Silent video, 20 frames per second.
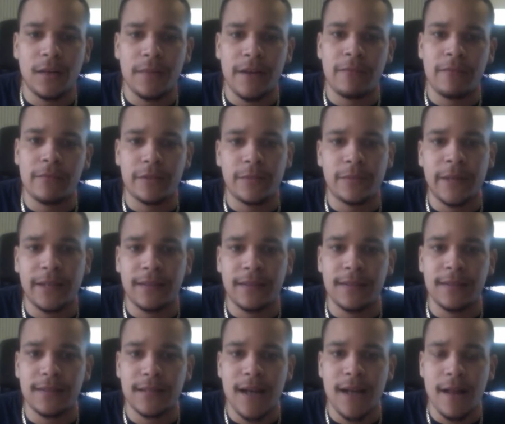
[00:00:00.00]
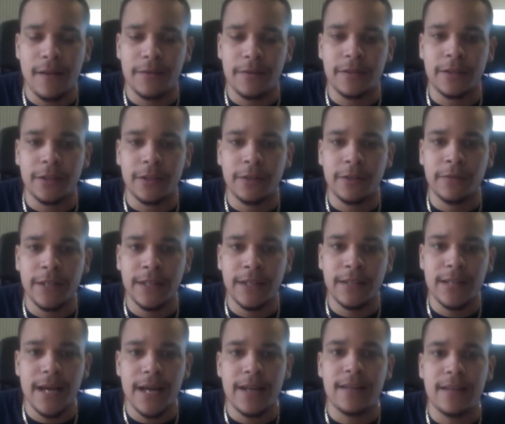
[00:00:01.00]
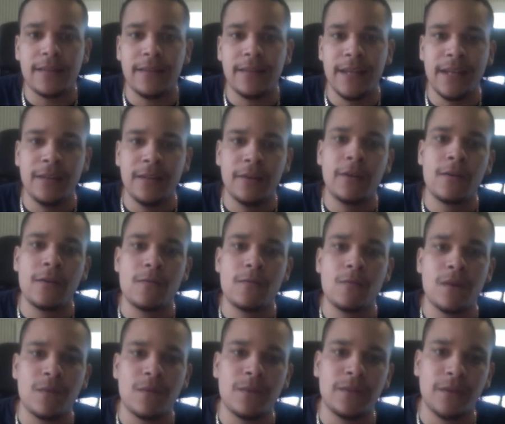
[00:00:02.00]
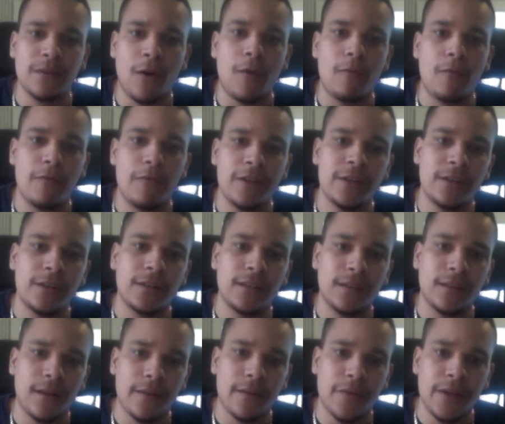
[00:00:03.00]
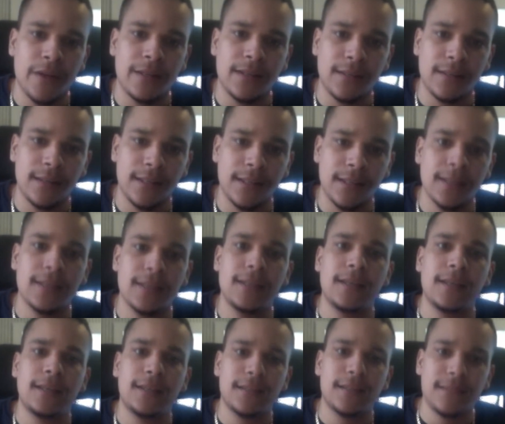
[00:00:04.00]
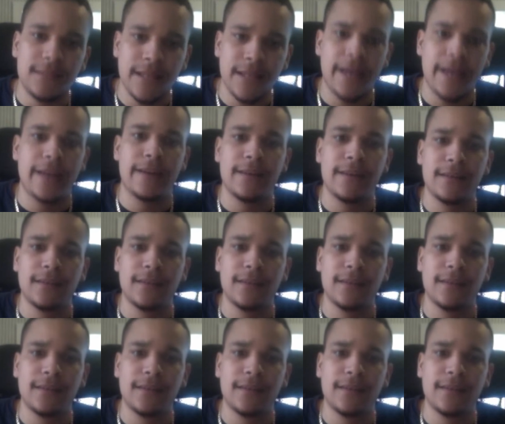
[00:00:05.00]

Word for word: and respected scholars agree that they know what was originally authentically said